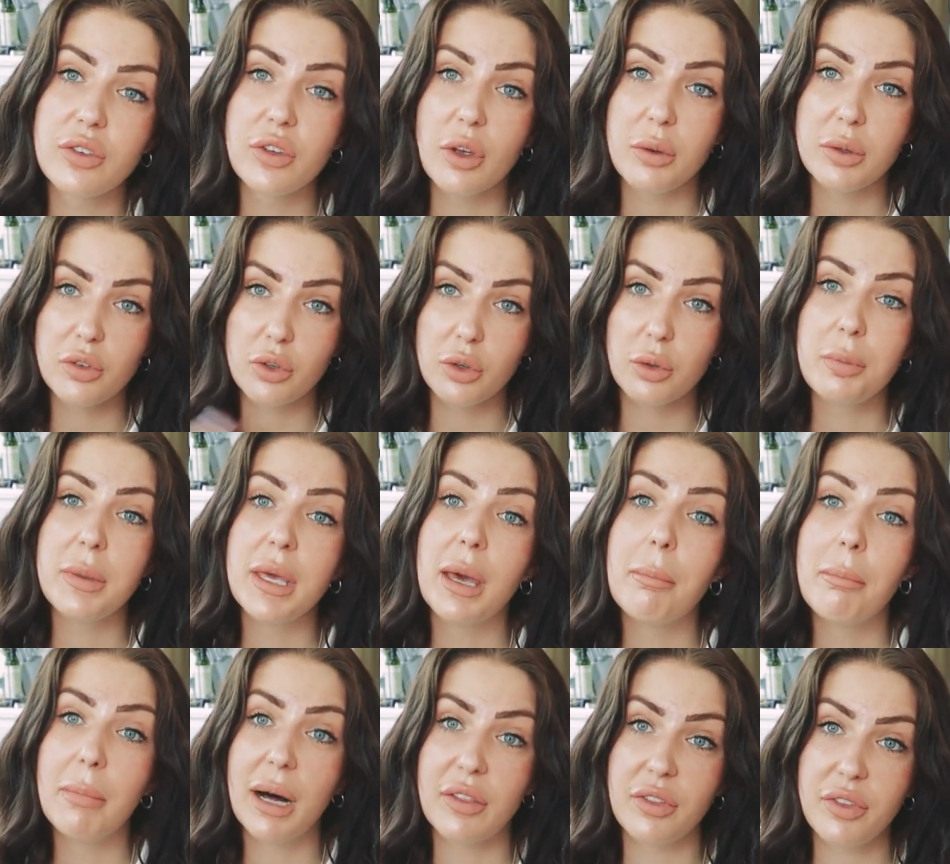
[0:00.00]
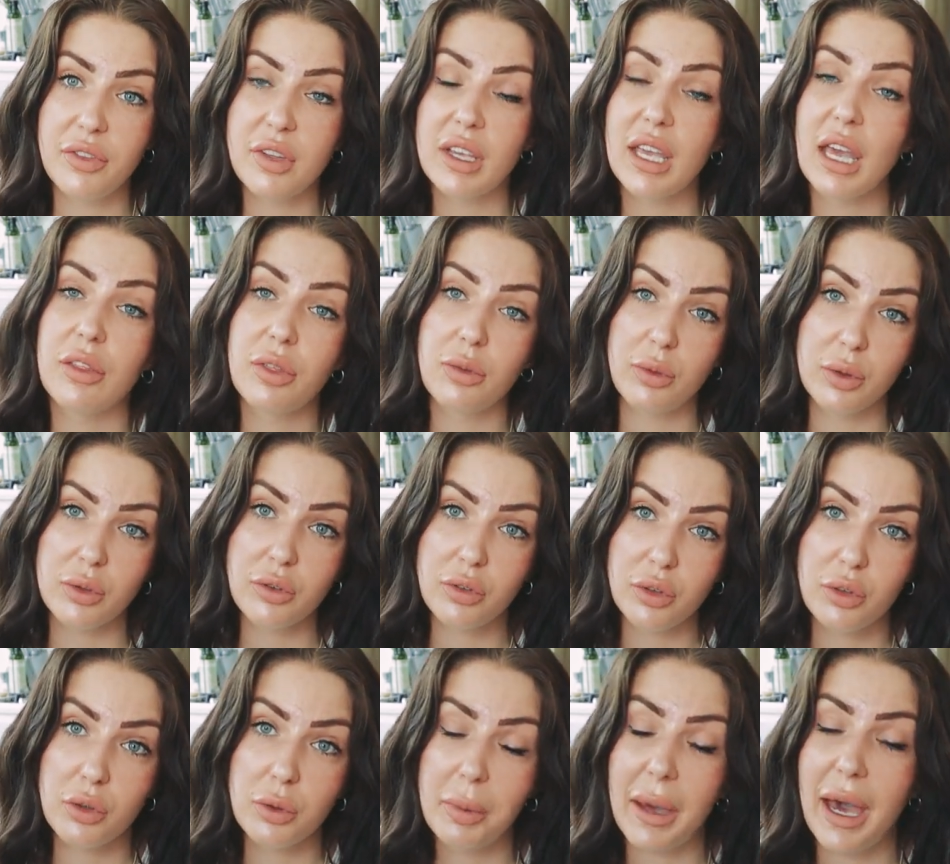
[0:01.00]
So it took me a month to get through
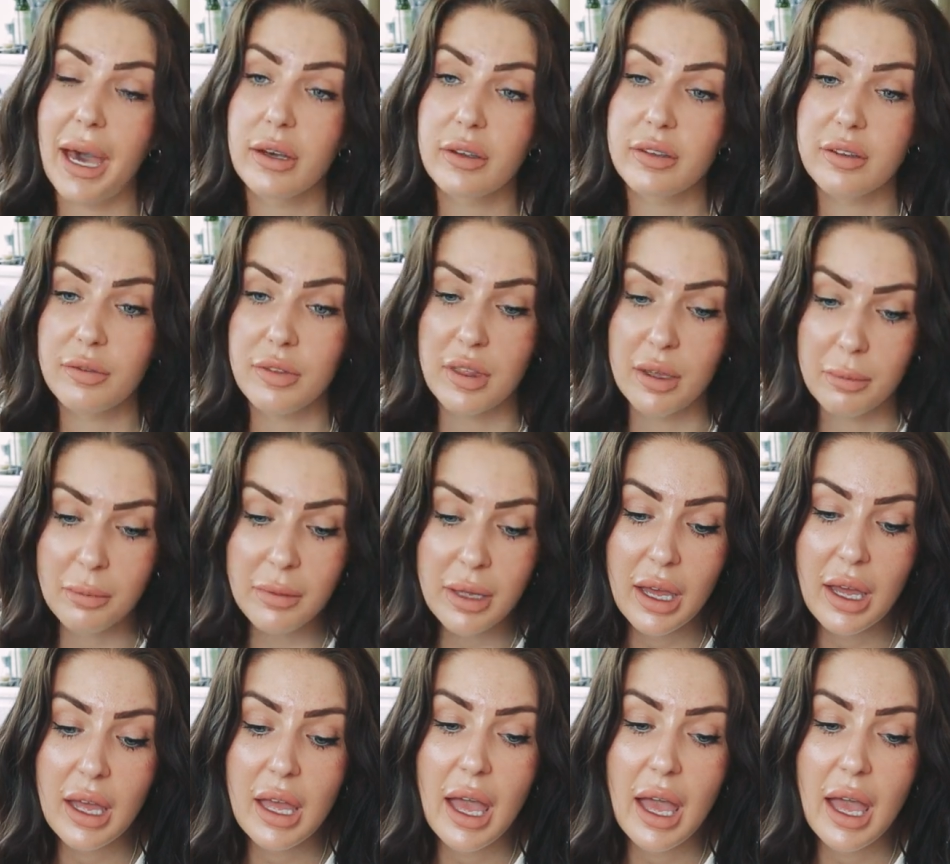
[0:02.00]
two packs of them.